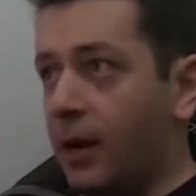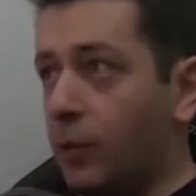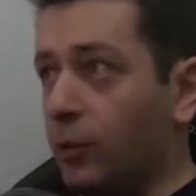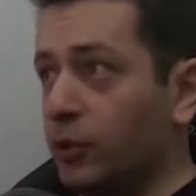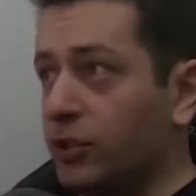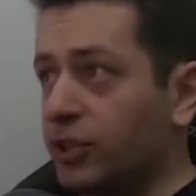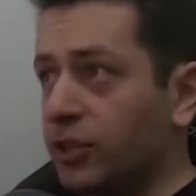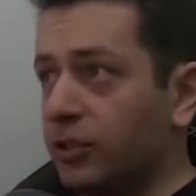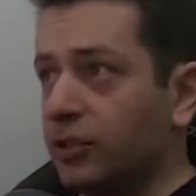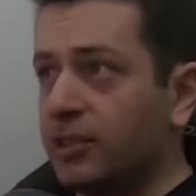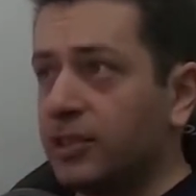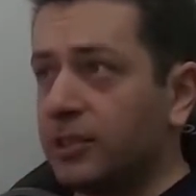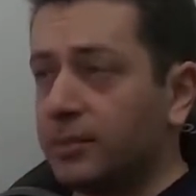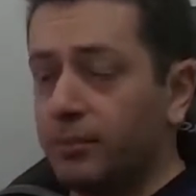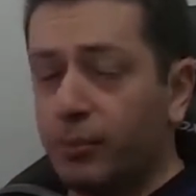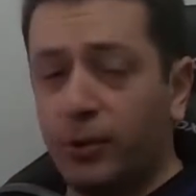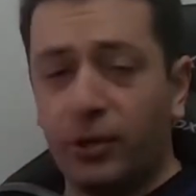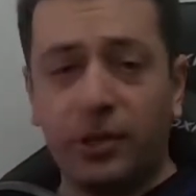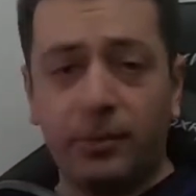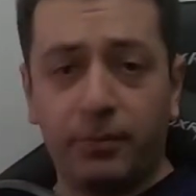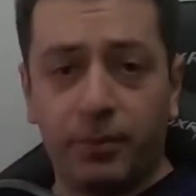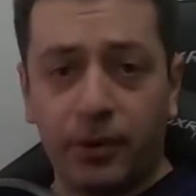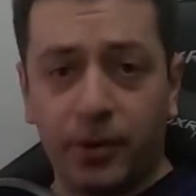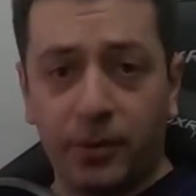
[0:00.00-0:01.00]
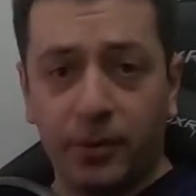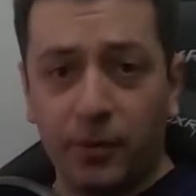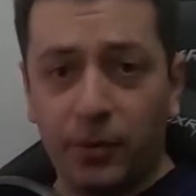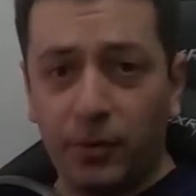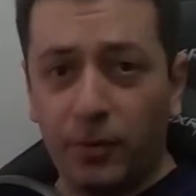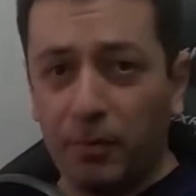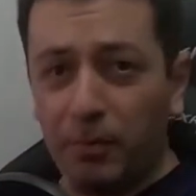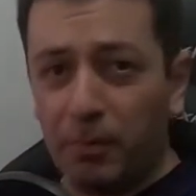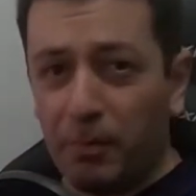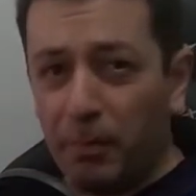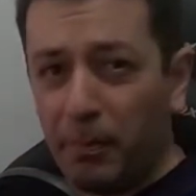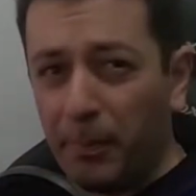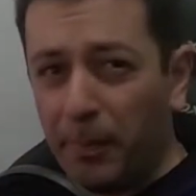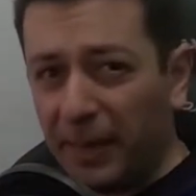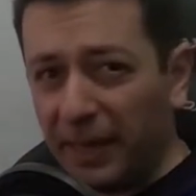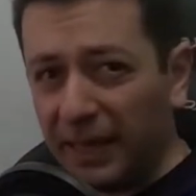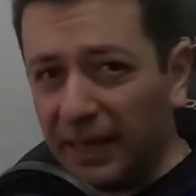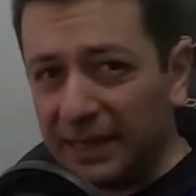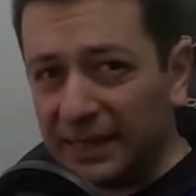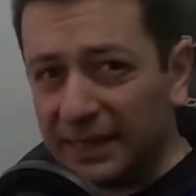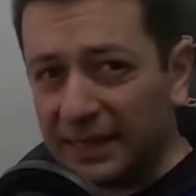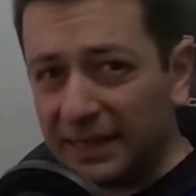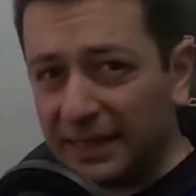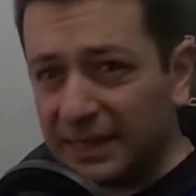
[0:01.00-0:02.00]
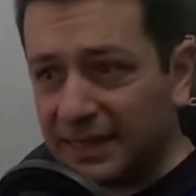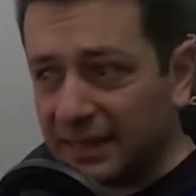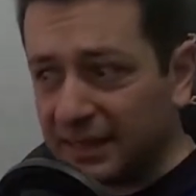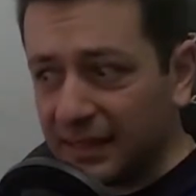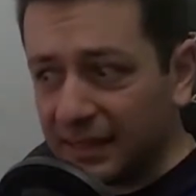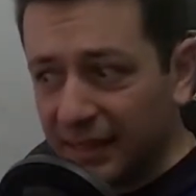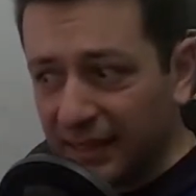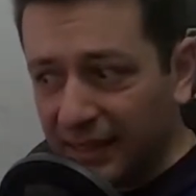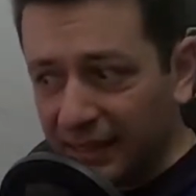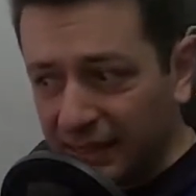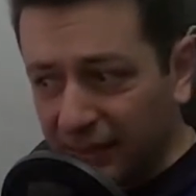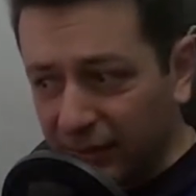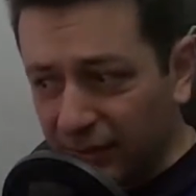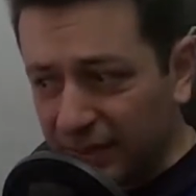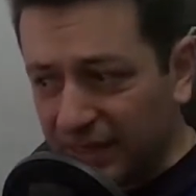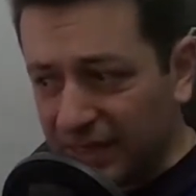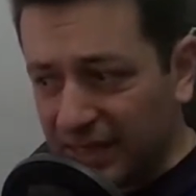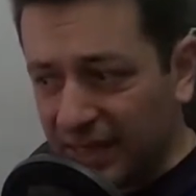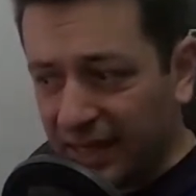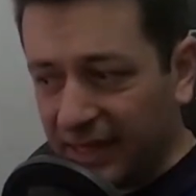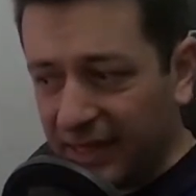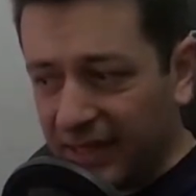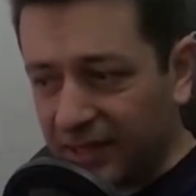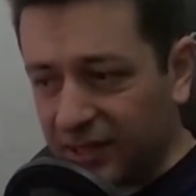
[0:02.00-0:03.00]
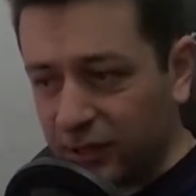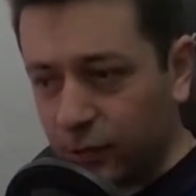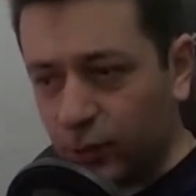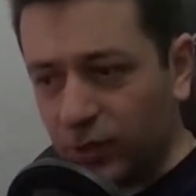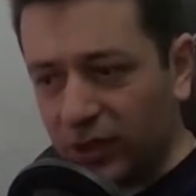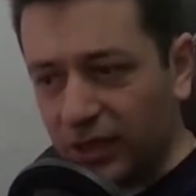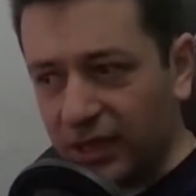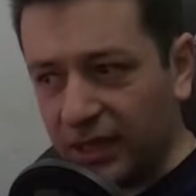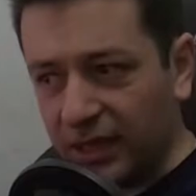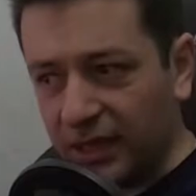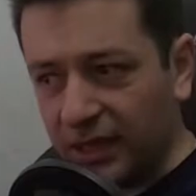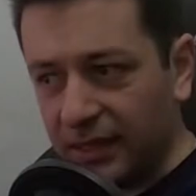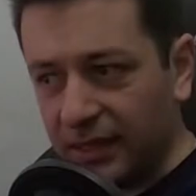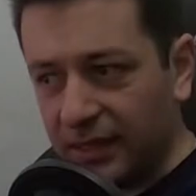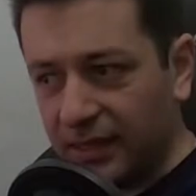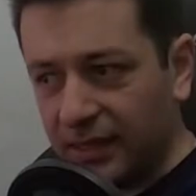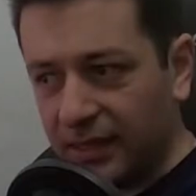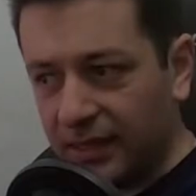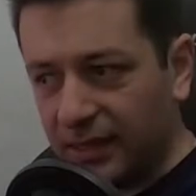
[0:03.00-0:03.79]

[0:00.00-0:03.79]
which looks pretty premium, but it looks kind of squeaky.